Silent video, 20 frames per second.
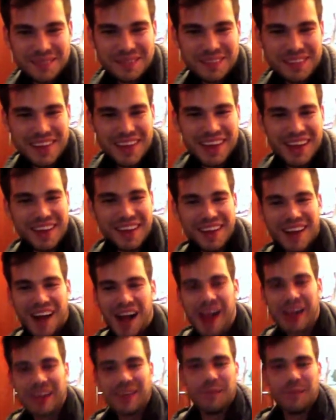Well, I
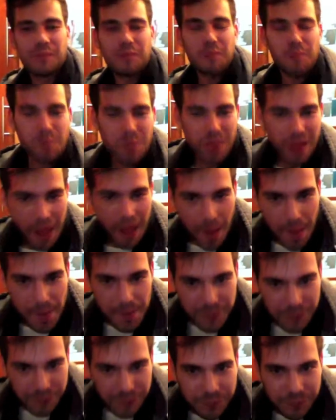know it's you, but you
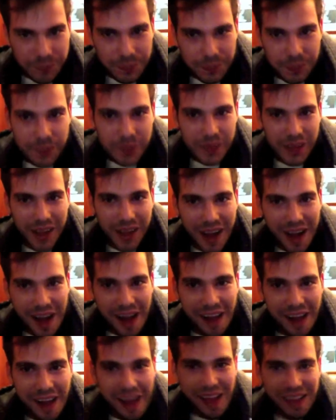can't see the people,
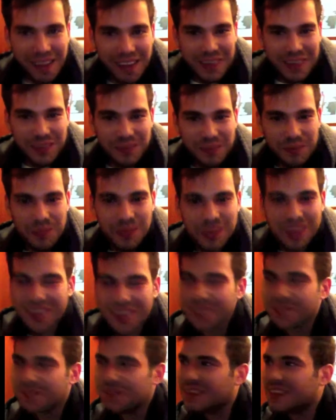obviously.
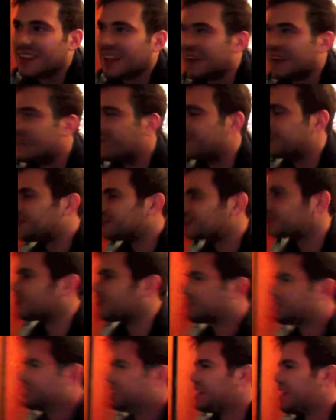
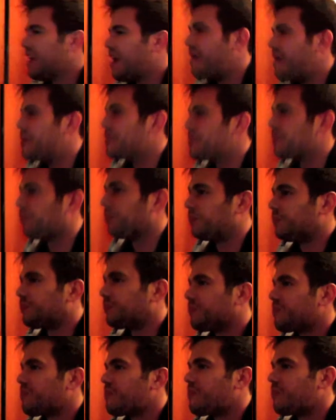This is Lauren. You've never
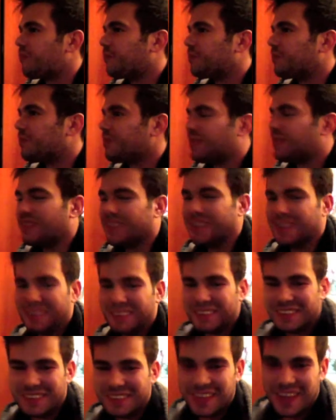seen Lauren before. You've
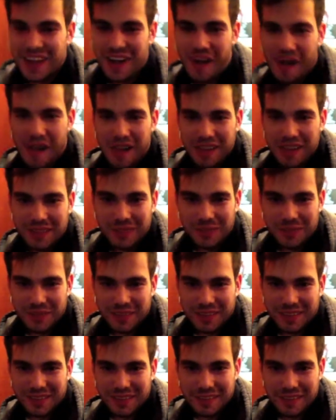seen Lauren's hand
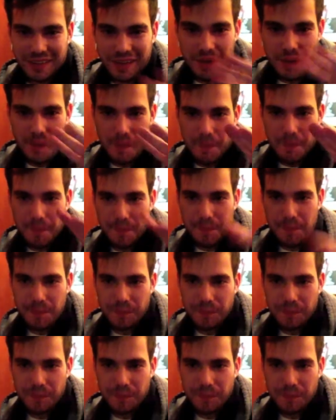on Facebook.